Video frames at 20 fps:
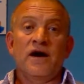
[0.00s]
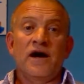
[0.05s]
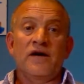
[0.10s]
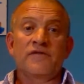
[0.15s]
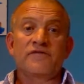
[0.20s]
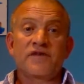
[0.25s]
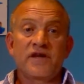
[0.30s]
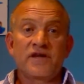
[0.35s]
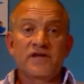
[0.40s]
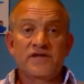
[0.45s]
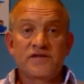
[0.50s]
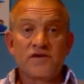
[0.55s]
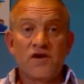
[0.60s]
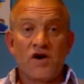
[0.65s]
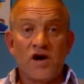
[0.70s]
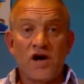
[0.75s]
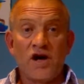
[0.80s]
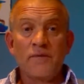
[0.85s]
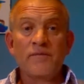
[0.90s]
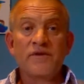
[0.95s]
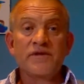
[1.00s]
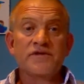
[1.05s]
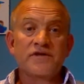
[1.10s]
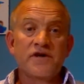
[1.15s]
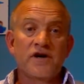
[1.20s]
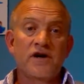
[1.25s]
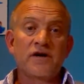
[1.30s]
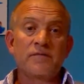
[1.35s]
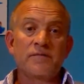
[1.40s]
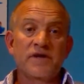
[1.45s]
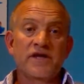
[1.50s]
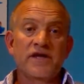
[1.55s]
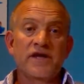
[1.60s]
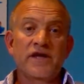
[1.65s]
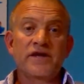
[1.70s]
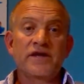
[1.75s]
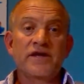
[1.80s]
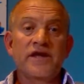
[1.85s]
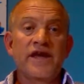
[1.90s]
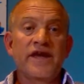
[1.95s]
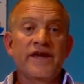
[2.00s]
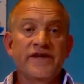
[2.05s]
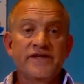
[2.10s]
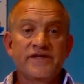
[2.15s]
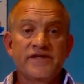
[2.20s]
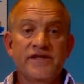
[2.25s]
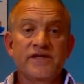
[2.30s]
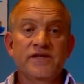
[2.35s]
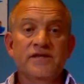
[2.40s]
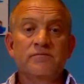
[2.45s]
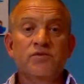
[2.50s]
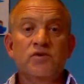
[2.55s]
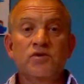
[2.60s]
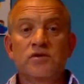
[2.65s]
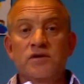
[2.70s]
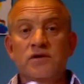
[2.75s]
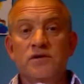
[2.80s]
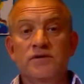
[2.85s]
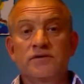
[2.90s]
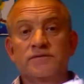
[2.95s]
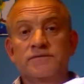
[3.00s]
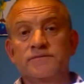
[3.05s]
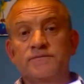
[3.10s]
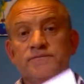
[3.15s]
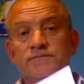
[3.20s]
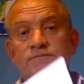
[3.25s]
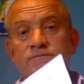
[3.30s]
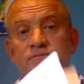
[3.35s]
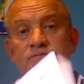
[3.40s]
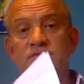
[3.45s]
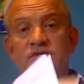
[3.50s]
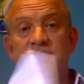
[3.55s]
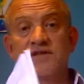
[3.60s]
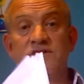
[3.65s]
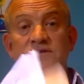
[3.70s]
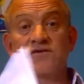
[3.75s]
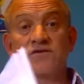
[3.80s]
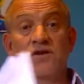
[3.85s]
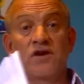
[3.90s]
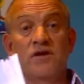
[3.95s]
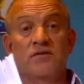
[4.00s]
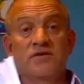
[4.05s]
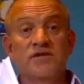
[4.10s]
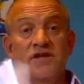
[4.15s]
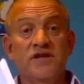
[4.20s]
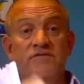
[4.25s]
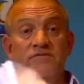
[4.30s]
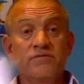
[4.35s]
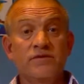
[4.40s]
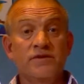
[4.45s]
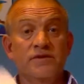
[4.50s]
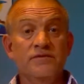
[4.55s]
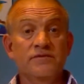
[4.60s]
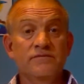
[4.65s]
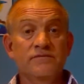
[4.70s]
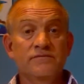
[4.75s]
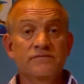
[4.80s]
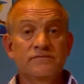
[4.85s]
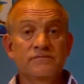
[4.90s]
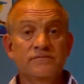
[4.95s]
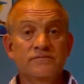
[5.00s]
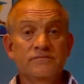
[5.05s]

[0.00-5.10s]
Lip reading: after time and time again editing the book, this is all I was left with.